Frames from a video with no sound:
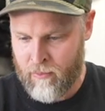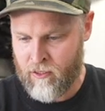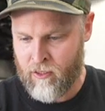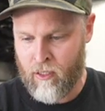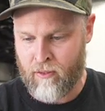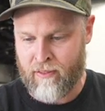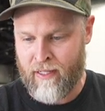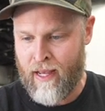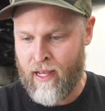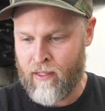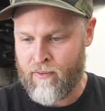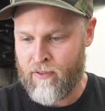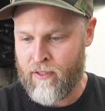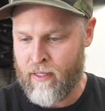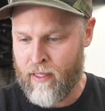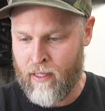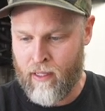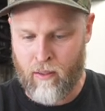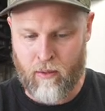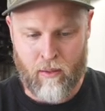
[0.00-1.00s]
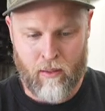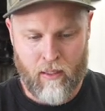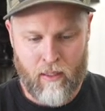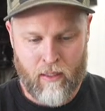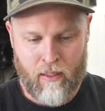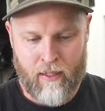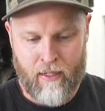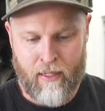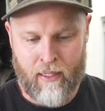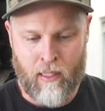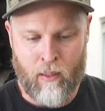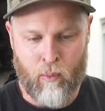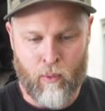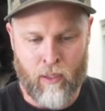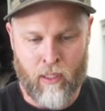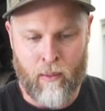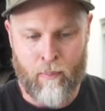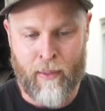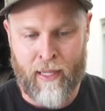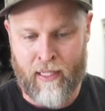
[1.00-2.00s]
It's all tacked for now and then we're
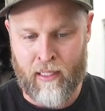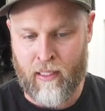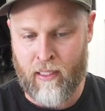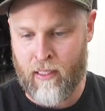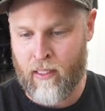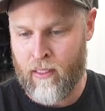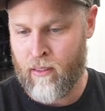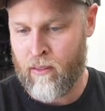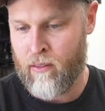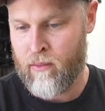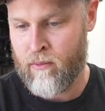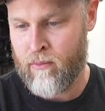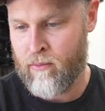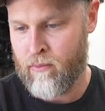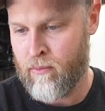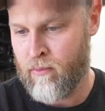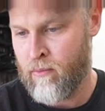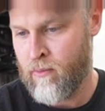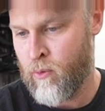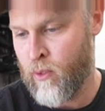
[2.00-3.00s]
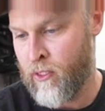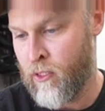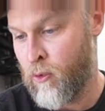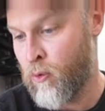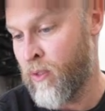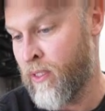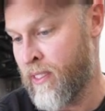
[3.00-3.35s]
gonna make a we'll have to do